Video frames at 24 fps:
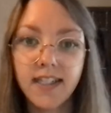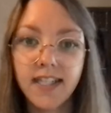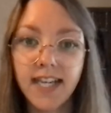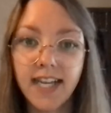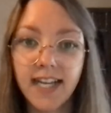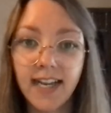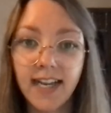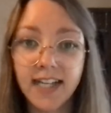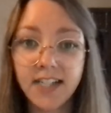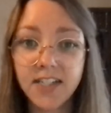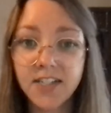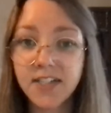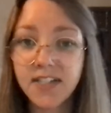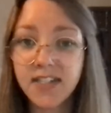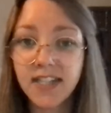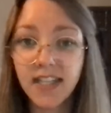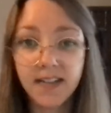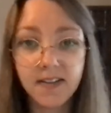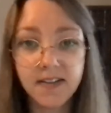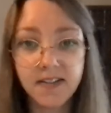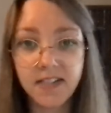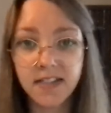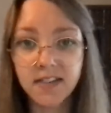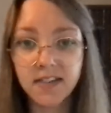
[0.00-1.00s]
And I just think
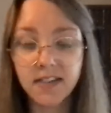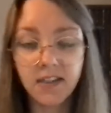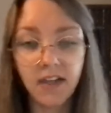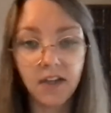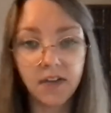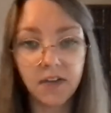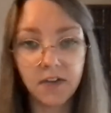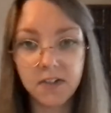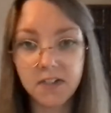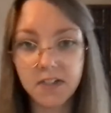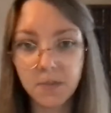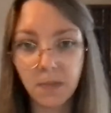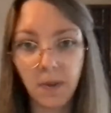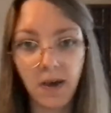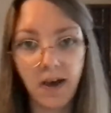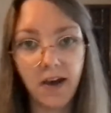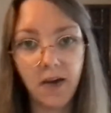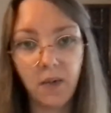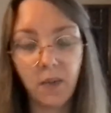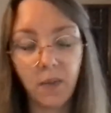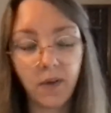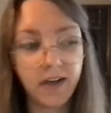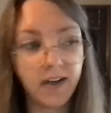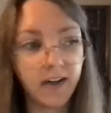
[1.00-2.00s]
this is another
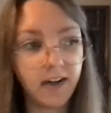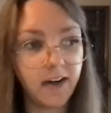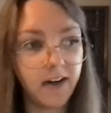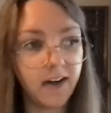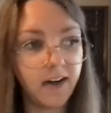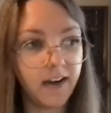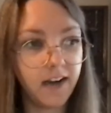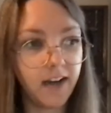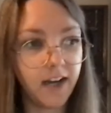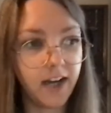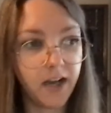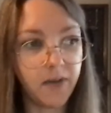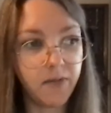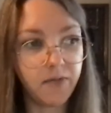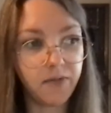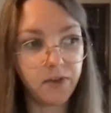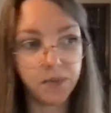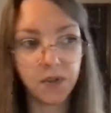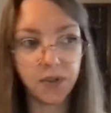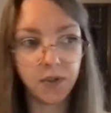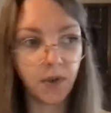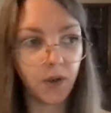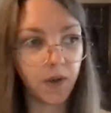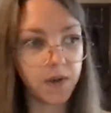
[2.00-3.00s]
spot where, from
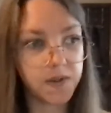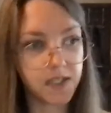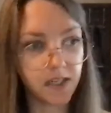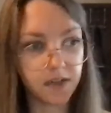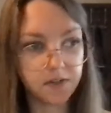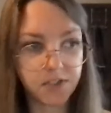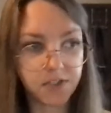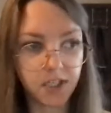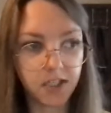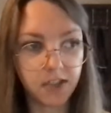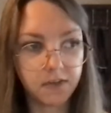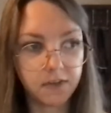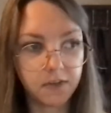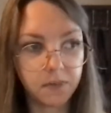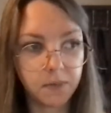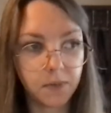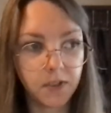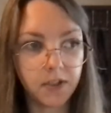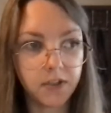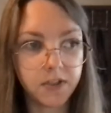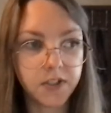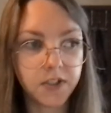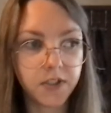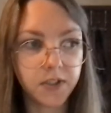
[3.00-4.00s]
the quotes I've shared from
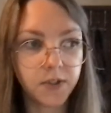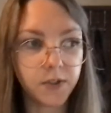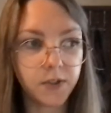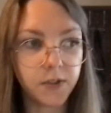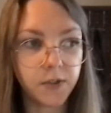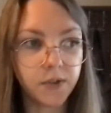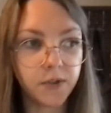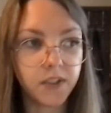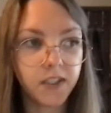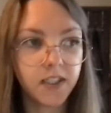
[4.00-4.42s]
her too,